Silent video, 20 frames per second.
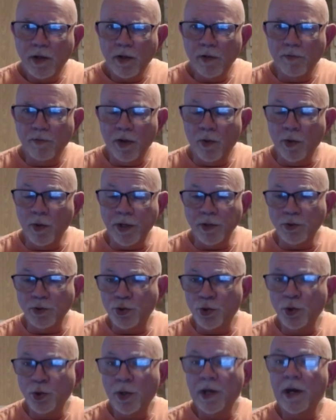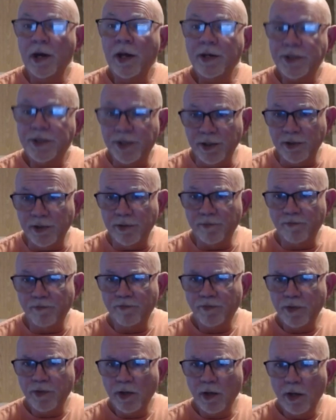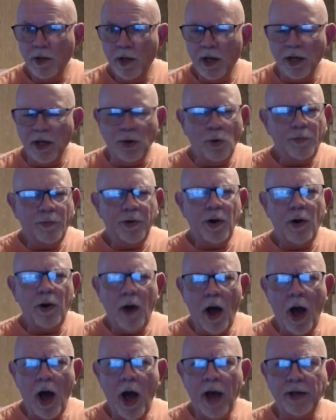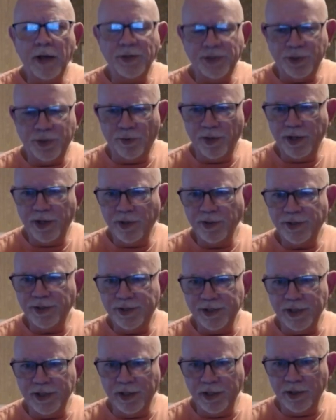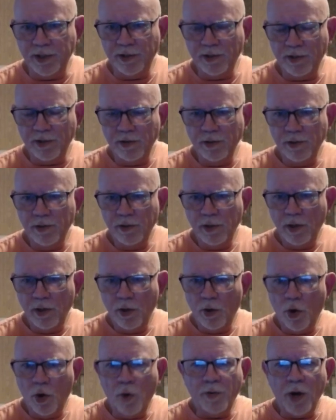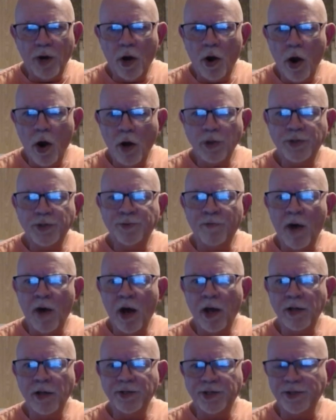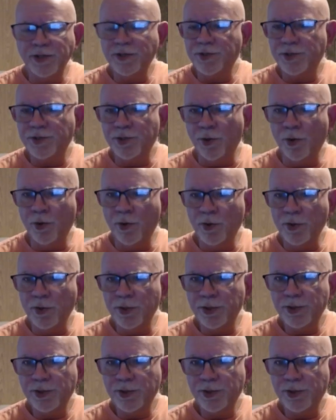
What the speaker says: but we can truly listen. And open our eyes so we can see. Open our hearts, minds, and souls.